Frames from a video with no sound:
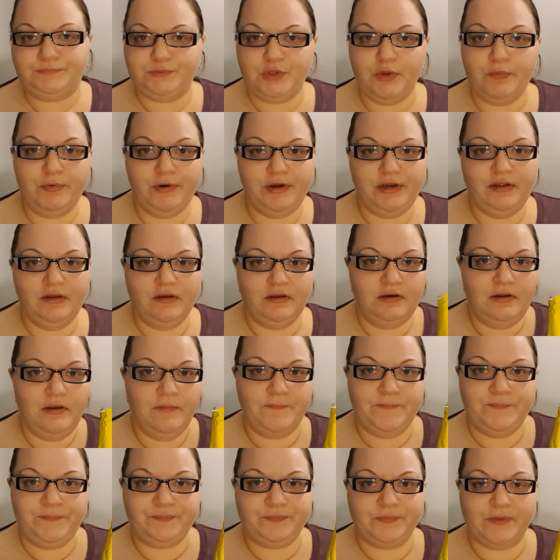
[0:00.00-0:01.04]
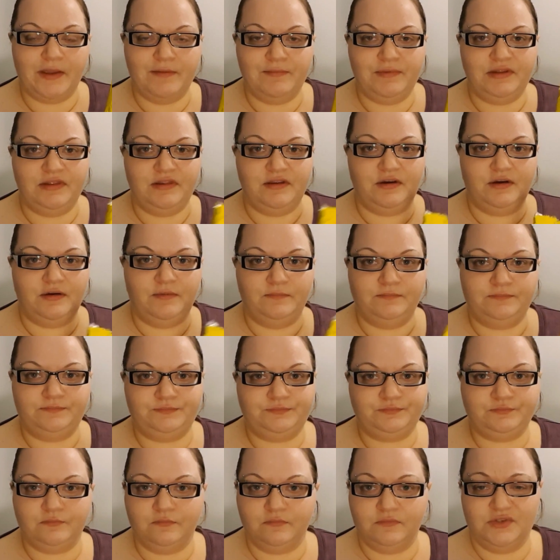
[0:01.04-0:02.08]
They're pretty good. I mean, they're
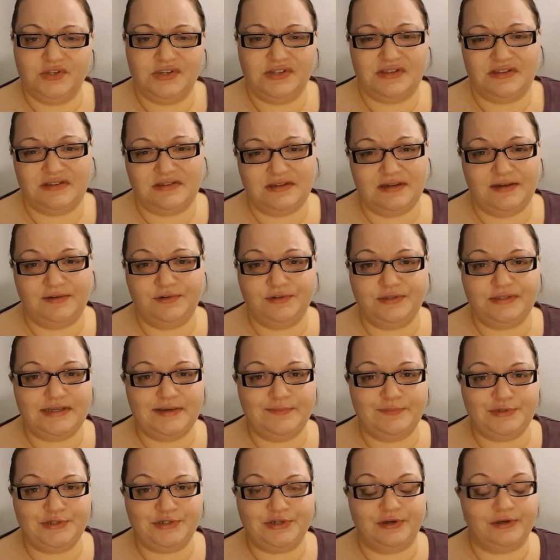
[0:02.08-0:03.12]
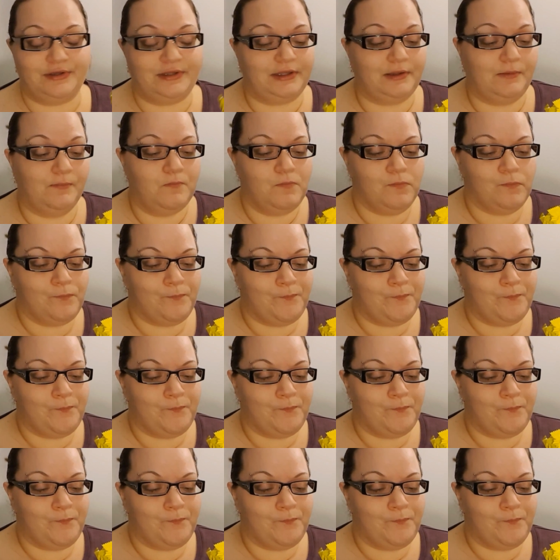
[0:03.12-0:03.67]
just a standard sandwich cookie.